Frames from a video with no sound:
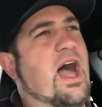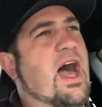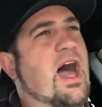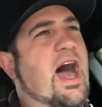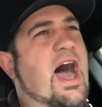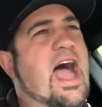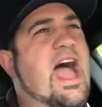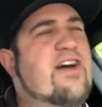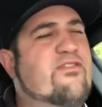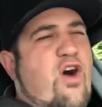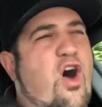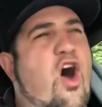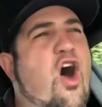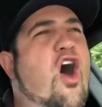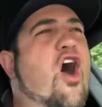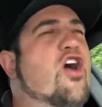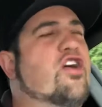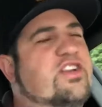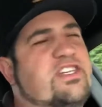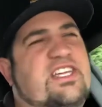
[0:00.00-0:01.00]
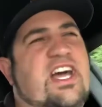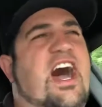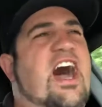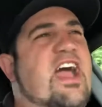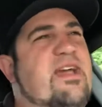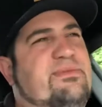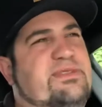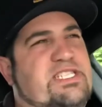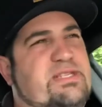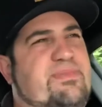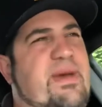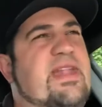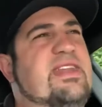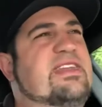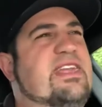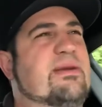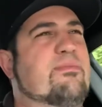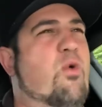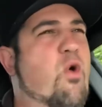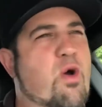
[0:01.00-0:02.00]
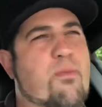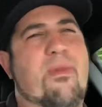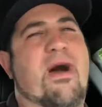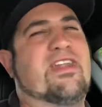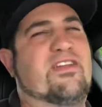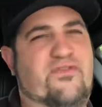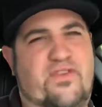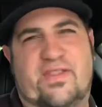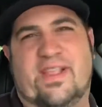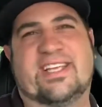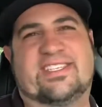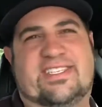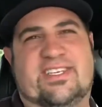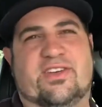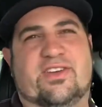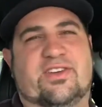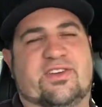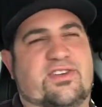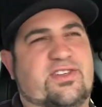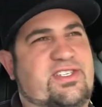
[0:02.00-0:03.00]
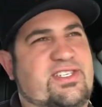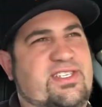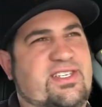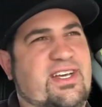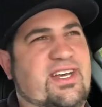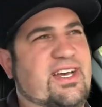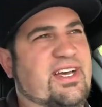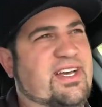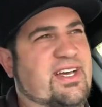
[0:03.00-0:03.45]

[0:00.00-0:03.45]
I have a hard time spending more money for less cylinders.